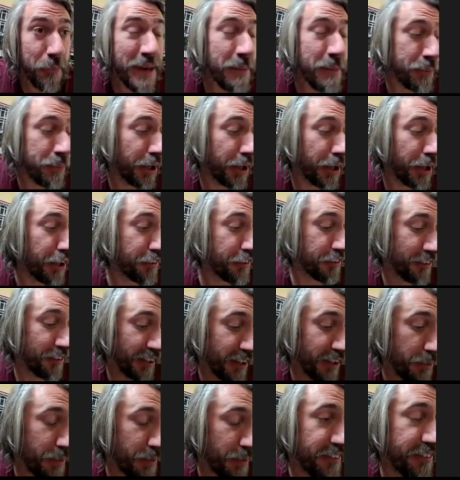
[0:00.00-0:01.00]
personally
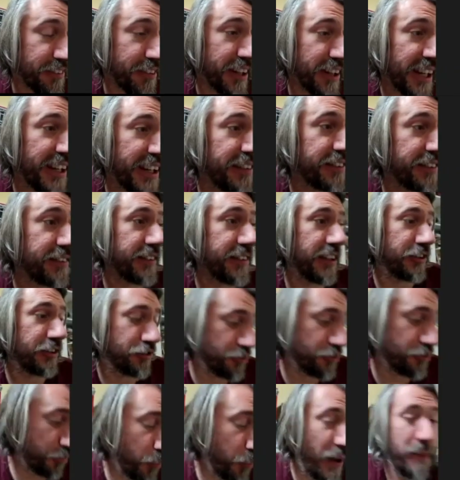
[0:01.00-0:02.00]
the best thing is is
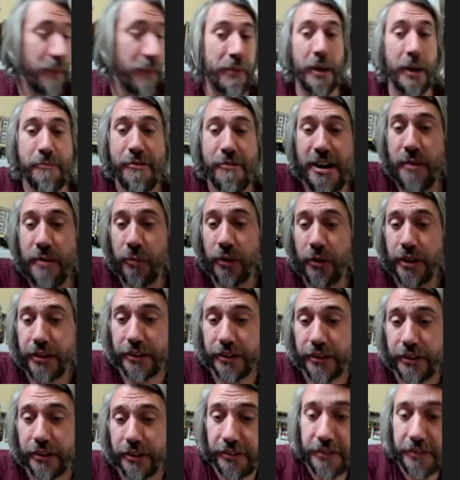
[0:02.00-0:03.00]
just the way my brain
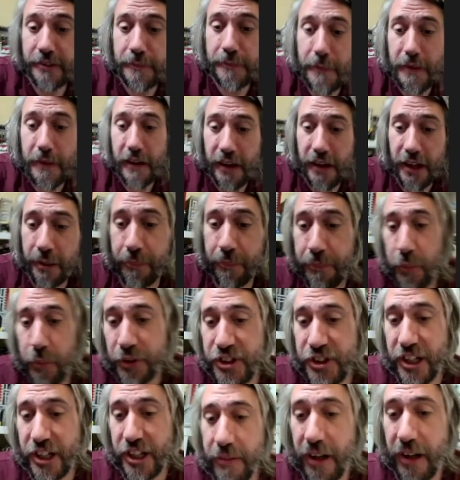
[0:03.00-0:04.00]
works um,
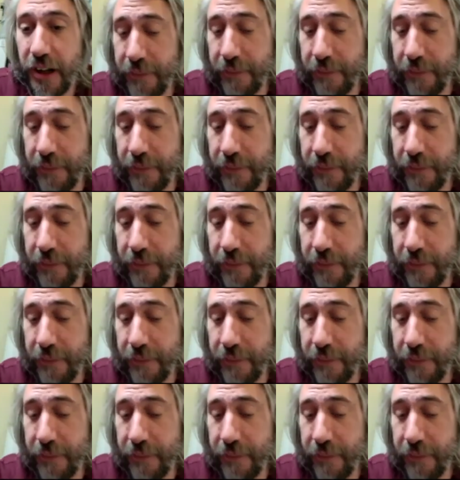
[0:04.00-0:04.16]
which i i